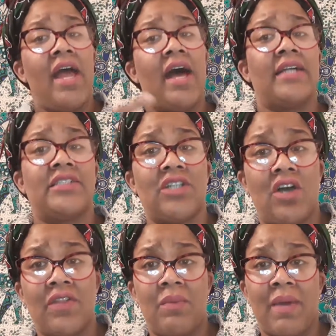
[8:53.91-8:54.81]
I
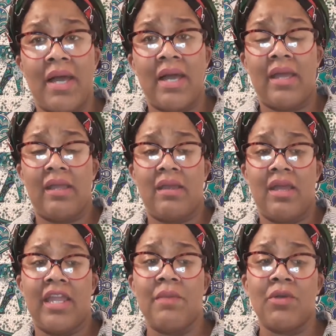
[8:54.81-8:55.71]
saw that my
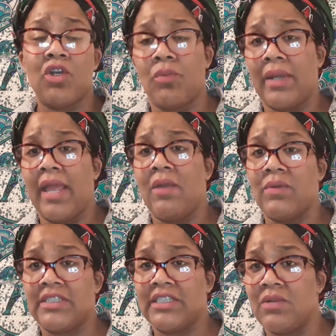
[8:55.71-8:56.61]
hemoglobin
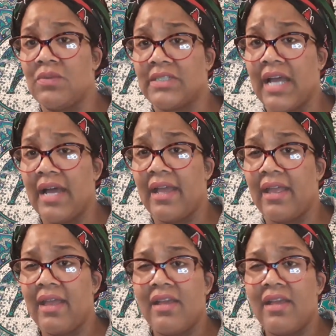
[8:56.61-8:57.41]
A1C was high.